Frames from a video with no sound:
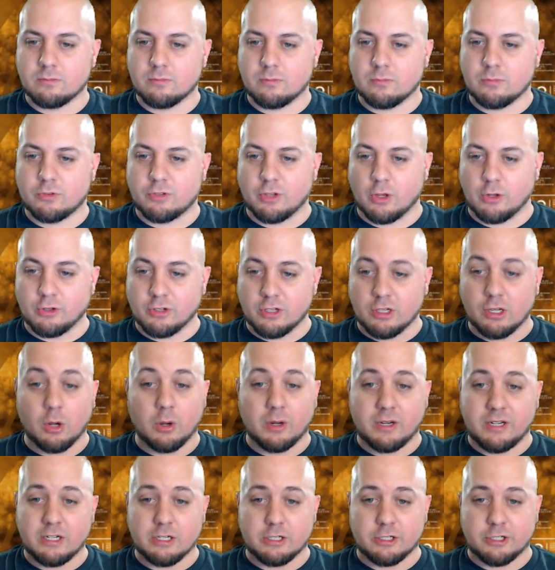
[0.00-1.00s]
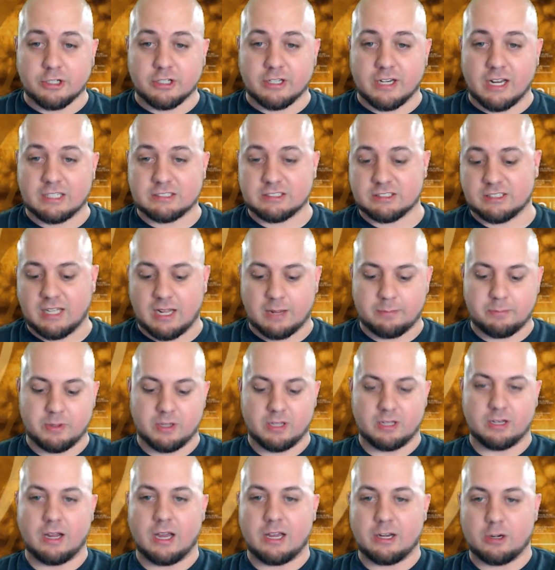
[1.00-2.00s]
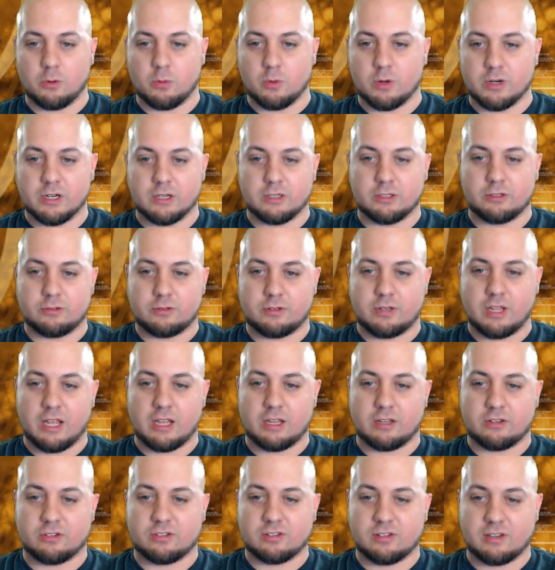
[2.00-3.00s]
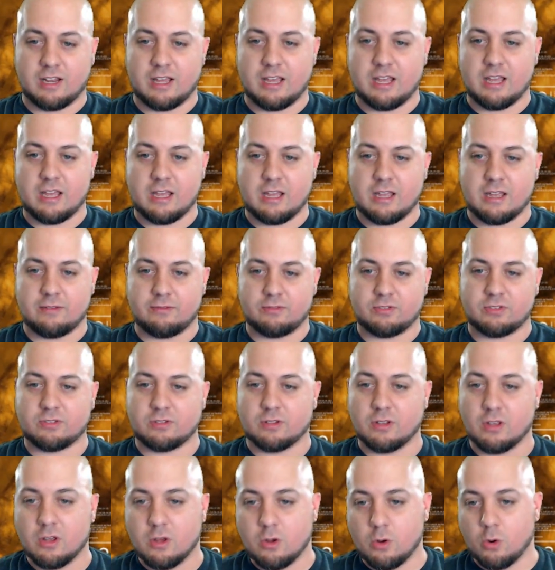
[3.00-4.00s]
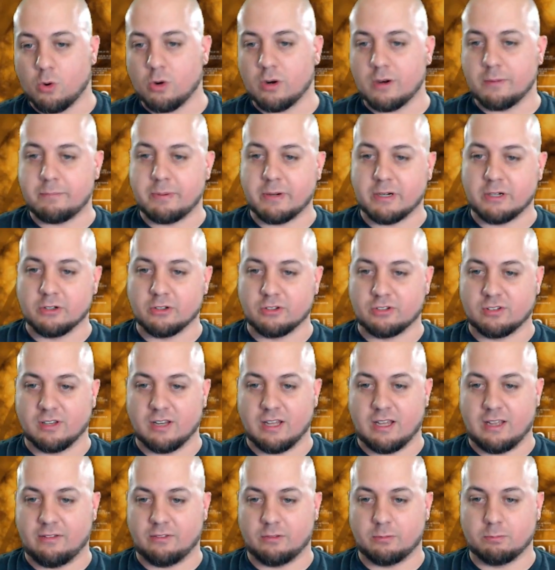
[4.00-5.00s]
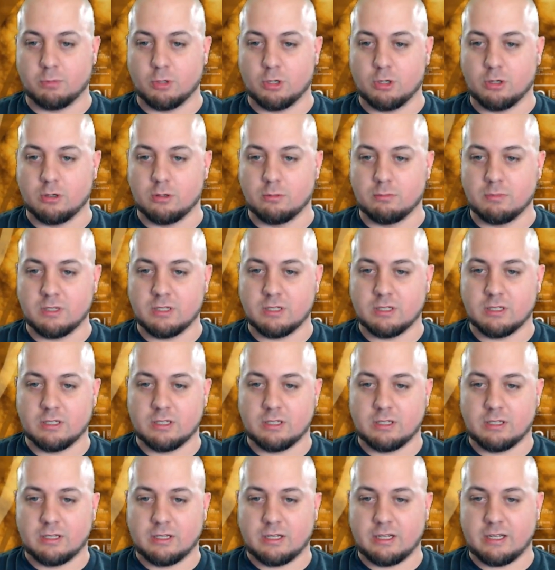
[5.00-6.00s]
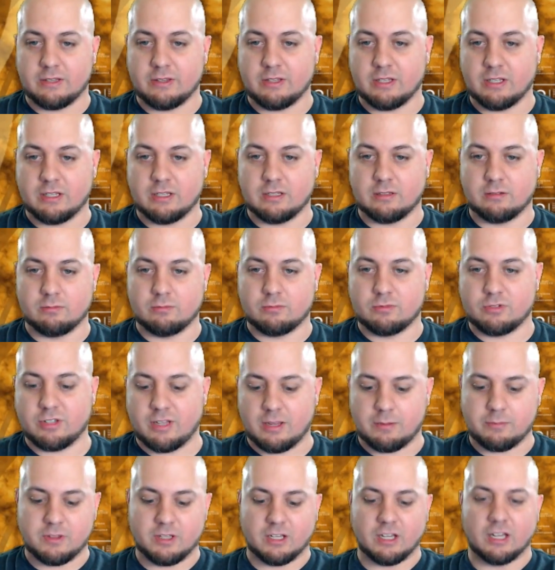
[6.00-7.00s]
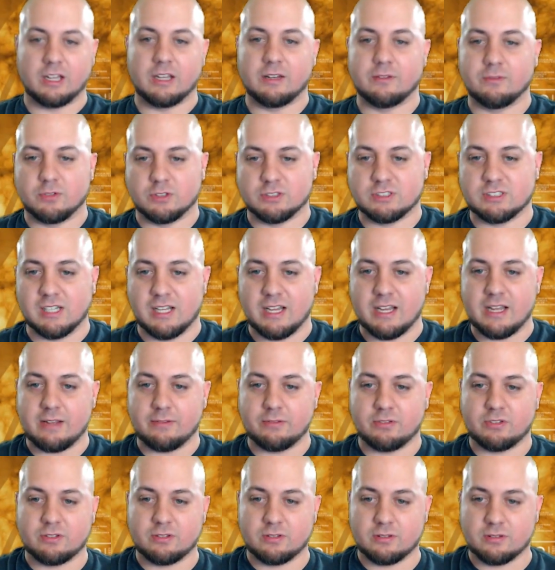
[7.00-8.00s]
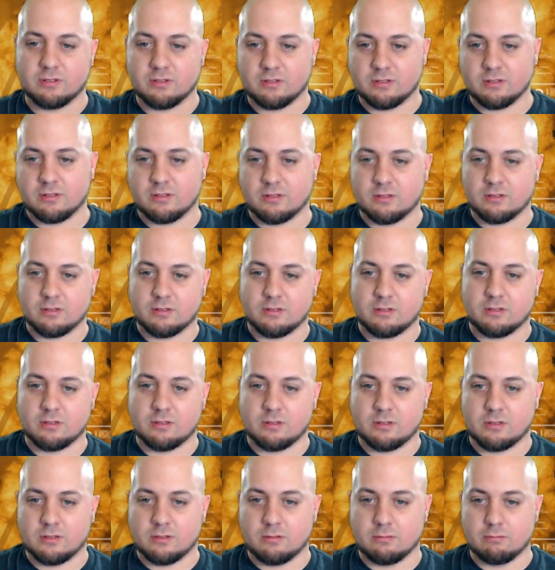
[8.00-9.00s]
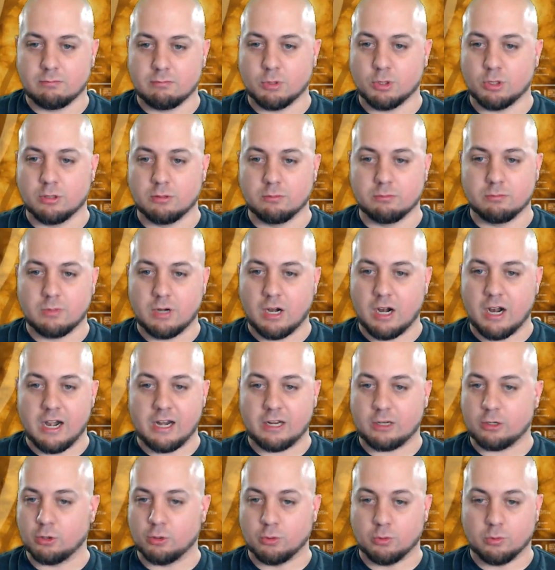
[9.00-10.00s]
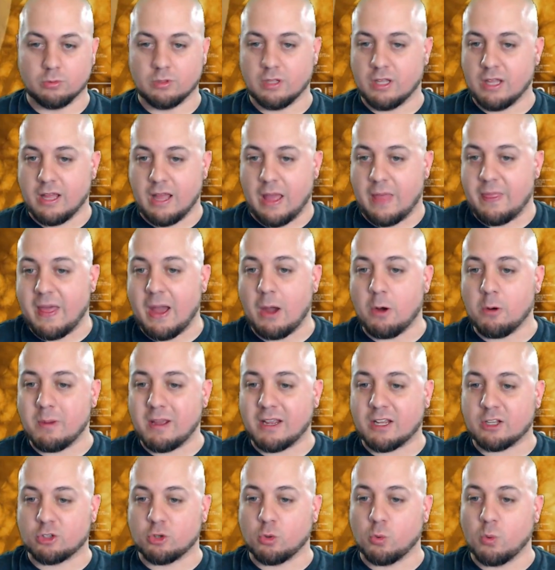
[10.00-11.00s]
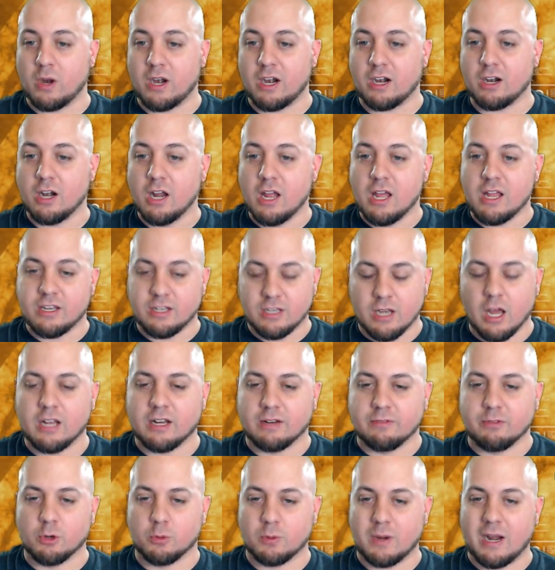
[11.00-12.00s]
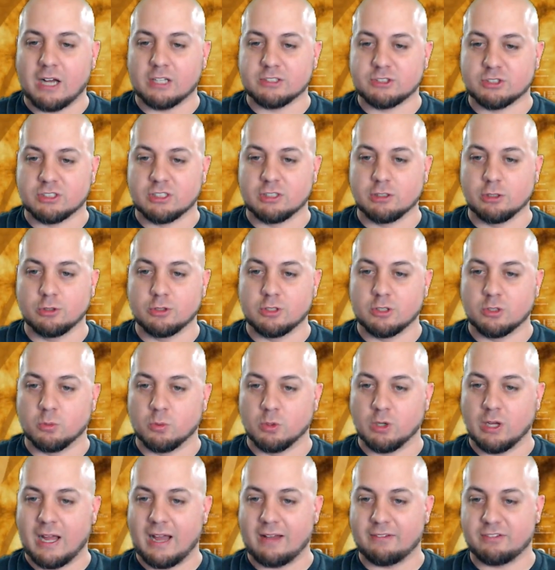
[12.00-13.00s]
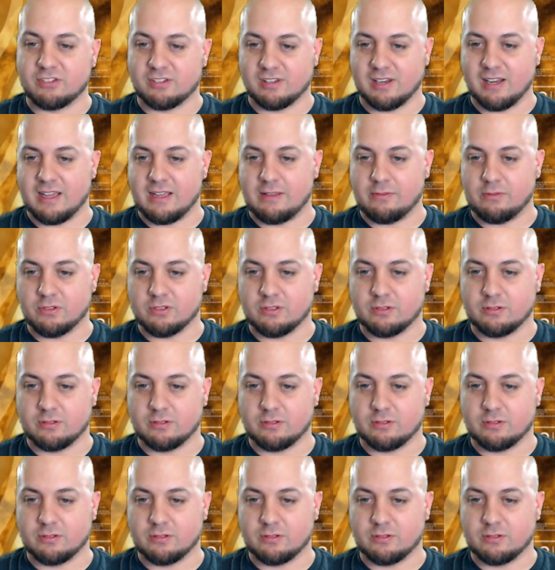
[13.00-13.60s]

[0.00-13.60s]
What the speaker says: you can go in here and you can actually type in, I don't want to take slaves or imperial slaves. Boom. And then same thing again for slaves. Boom. All right, cool. And that will make it to where none of the routes included will have slaves.